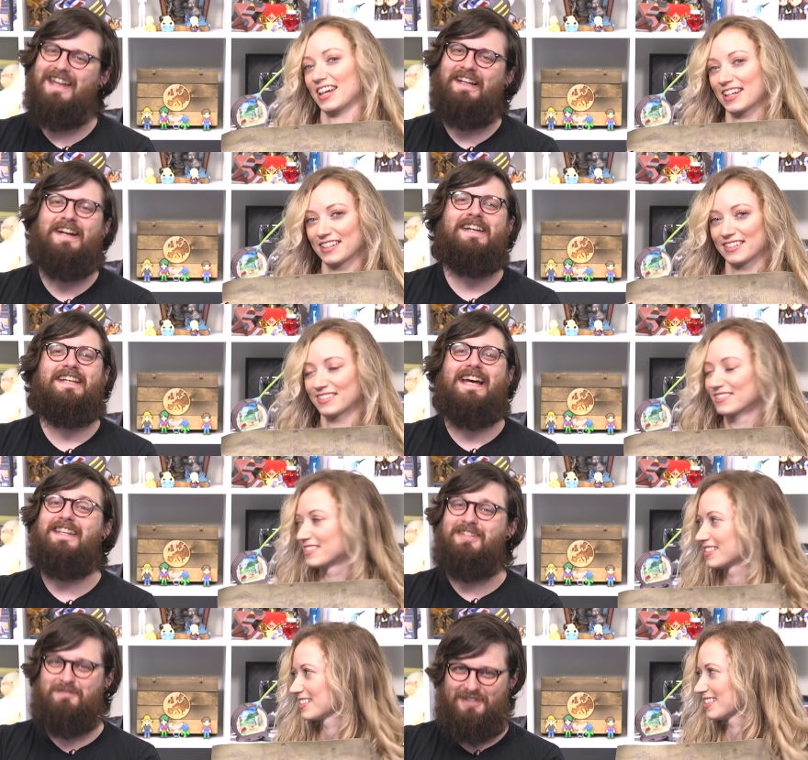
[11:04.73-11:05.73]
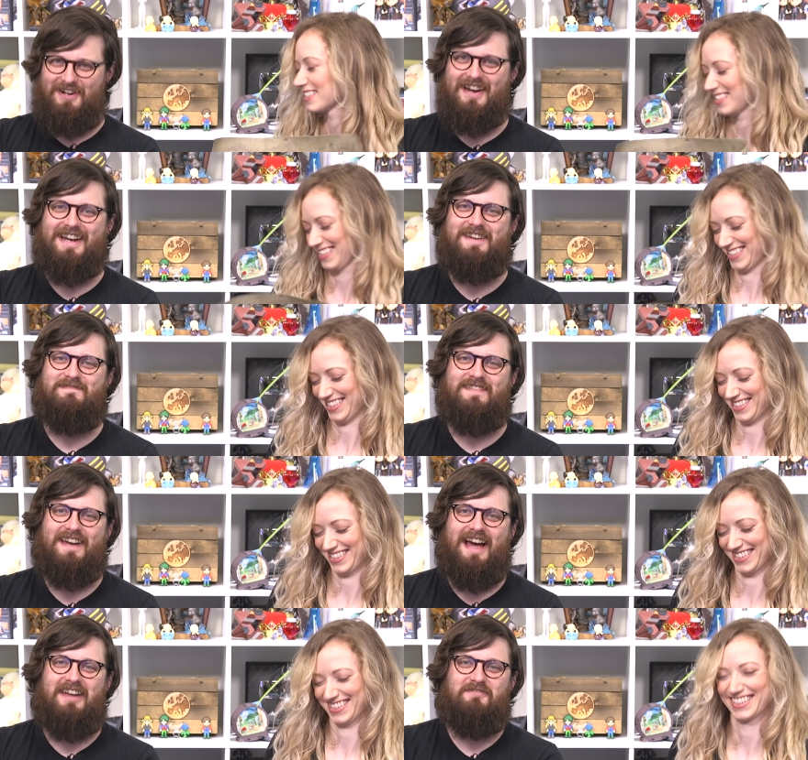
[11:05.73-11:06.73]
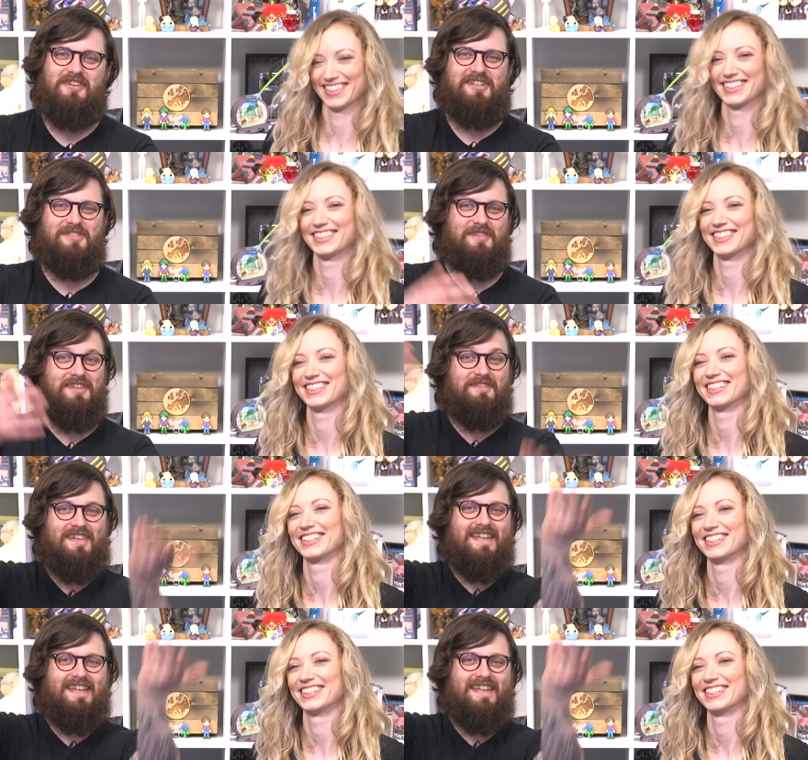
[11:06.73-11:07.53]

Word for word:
Speaker 1: And like and subscribe and watch one of